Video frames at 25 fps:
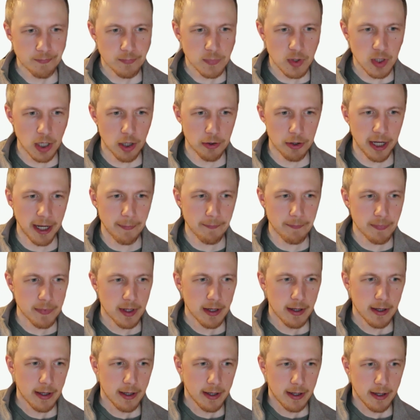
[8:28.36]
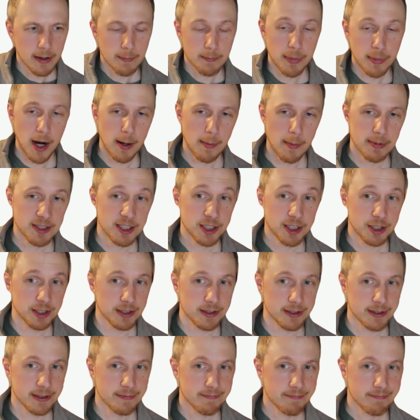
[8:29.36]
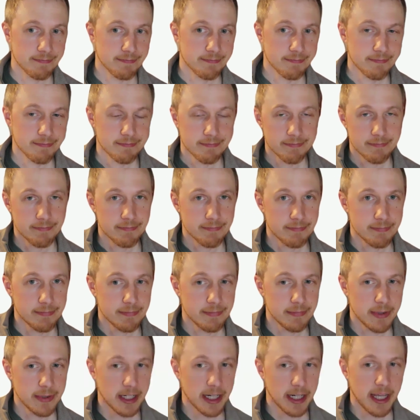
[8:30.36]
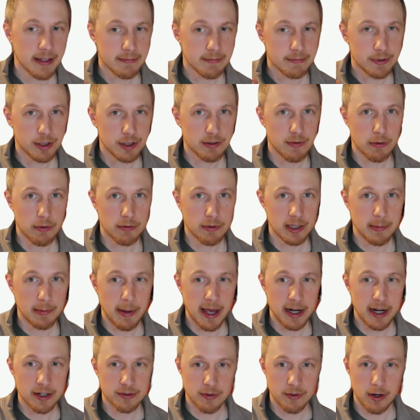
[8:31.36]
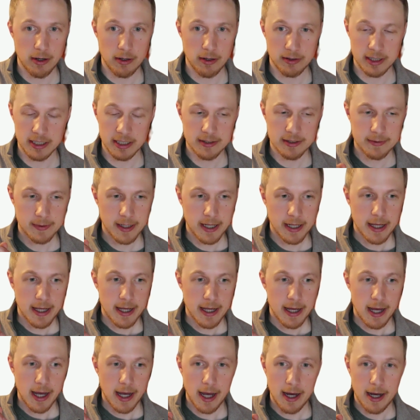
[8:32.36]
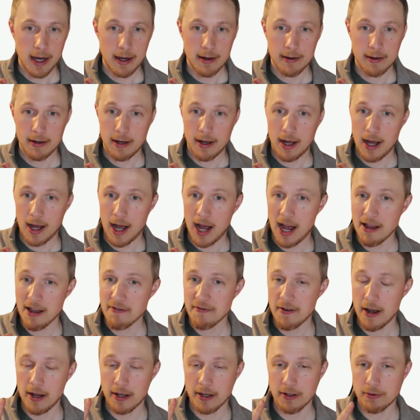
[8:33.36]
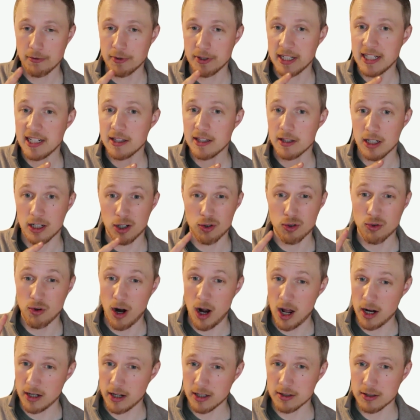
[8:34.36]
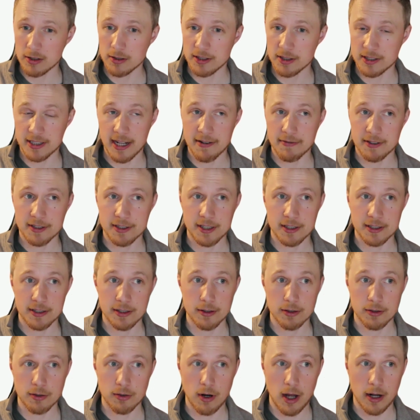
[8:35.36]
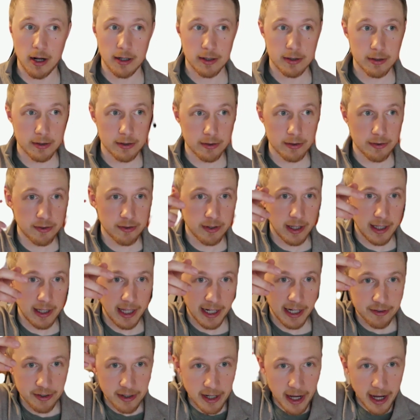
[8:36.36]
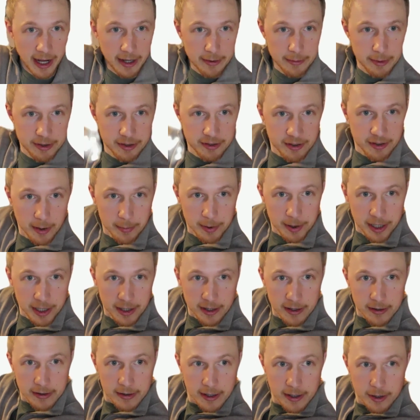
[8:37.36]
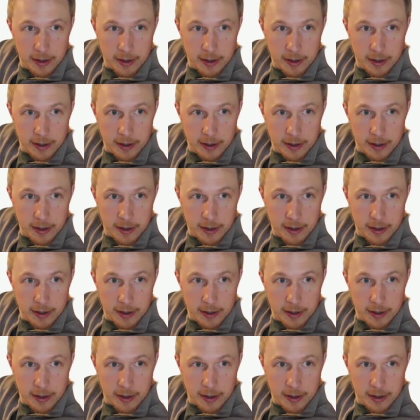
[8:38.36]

Okay, propositions. Again, your vote really matters for all of these. I find reading the Chronicle, the San Francisco Chronicle's election guide, which is up here,